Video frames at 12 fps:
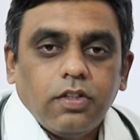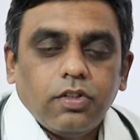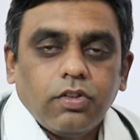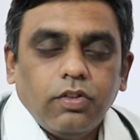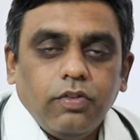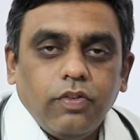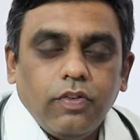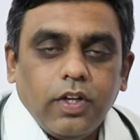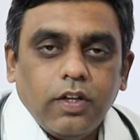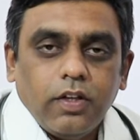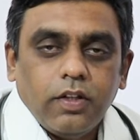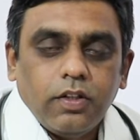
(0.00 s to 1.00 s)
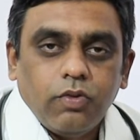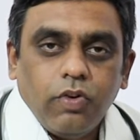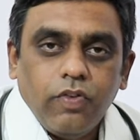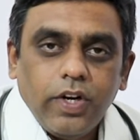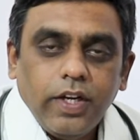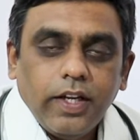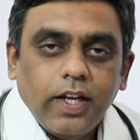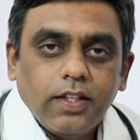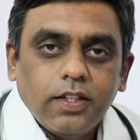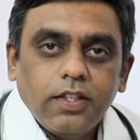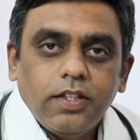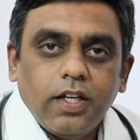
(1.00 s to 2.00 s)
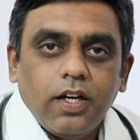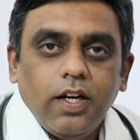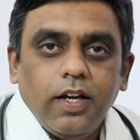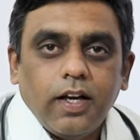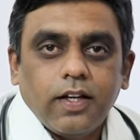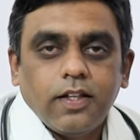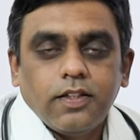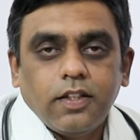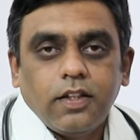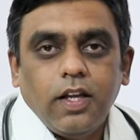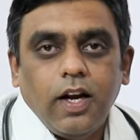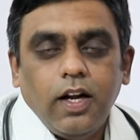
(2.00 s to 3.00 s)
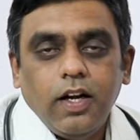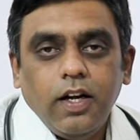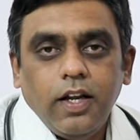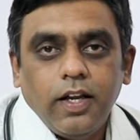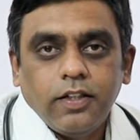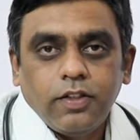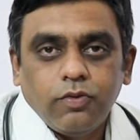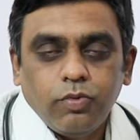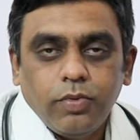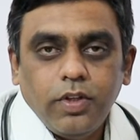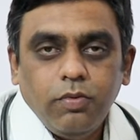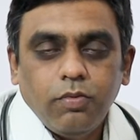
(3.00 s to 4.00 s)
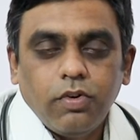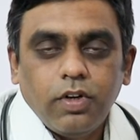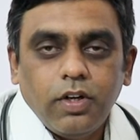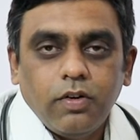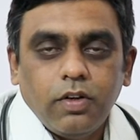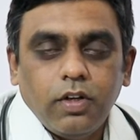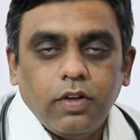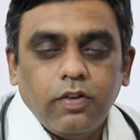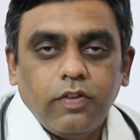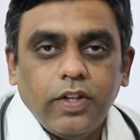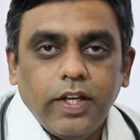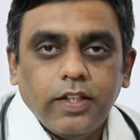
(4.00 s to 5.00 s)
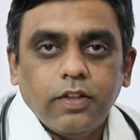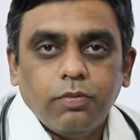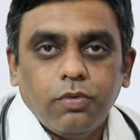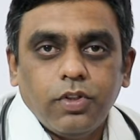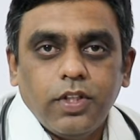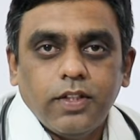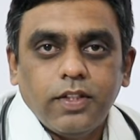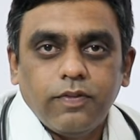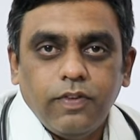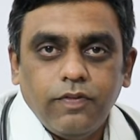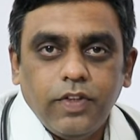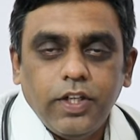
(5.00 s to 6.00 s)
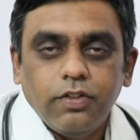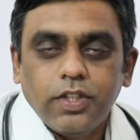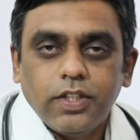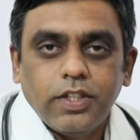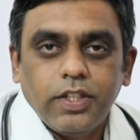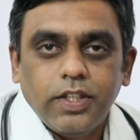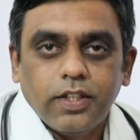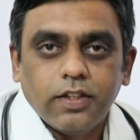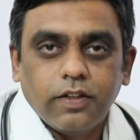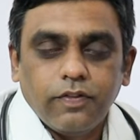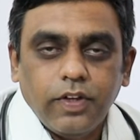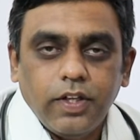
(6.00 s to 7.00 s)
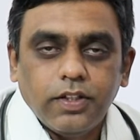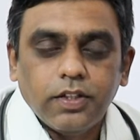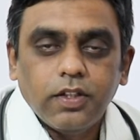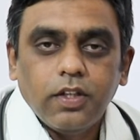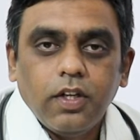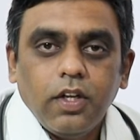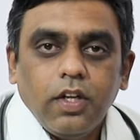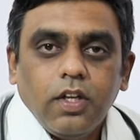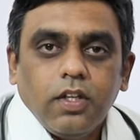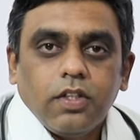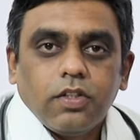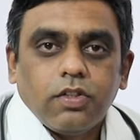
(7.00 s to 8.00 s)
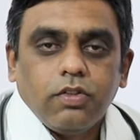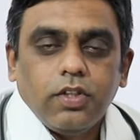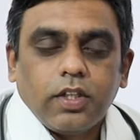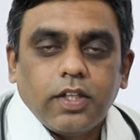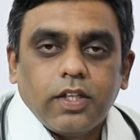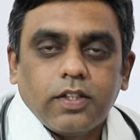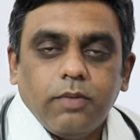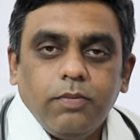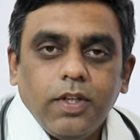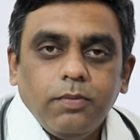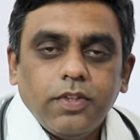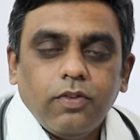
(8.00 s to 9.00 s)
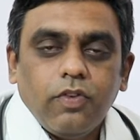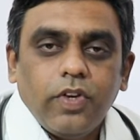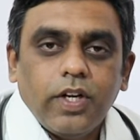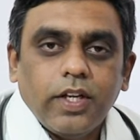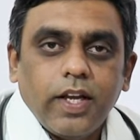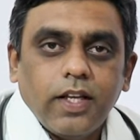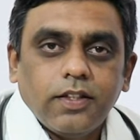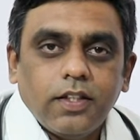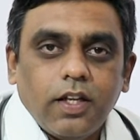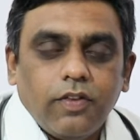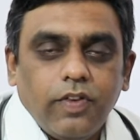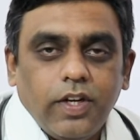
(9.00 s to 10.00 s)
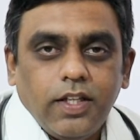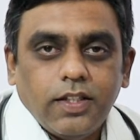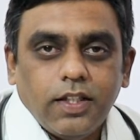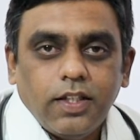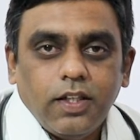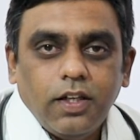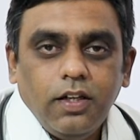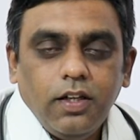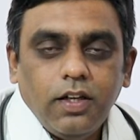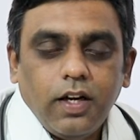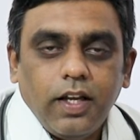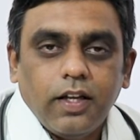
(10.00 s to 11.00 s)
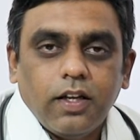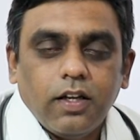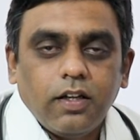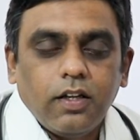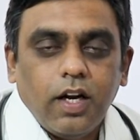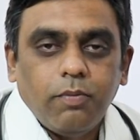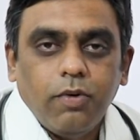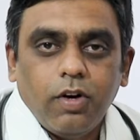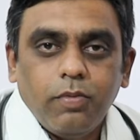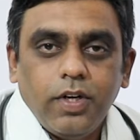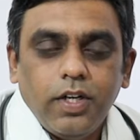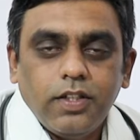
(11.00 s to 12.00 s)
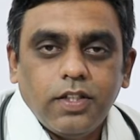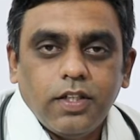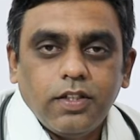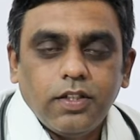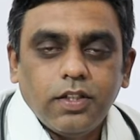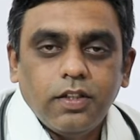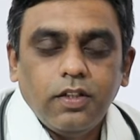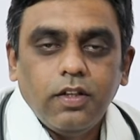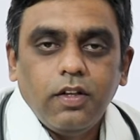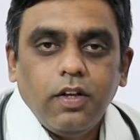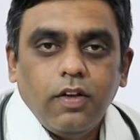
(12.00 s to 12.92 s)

So ovarian cancer generally occurs in the elderly age women, the age of more than 50 to 60 years of age. So the symptoms of ovarian cancer are very subtle, like abdomen distension,